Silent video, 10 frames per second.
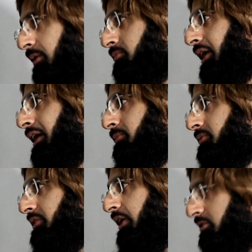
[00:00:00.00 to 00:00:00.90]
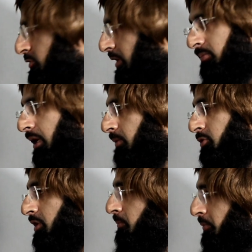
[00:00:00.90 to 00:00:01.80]
Sometimes, yeah, so
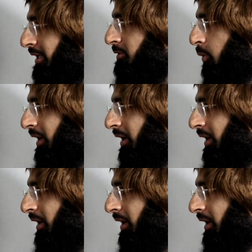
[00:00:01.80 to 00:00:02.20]
sometimes you can pray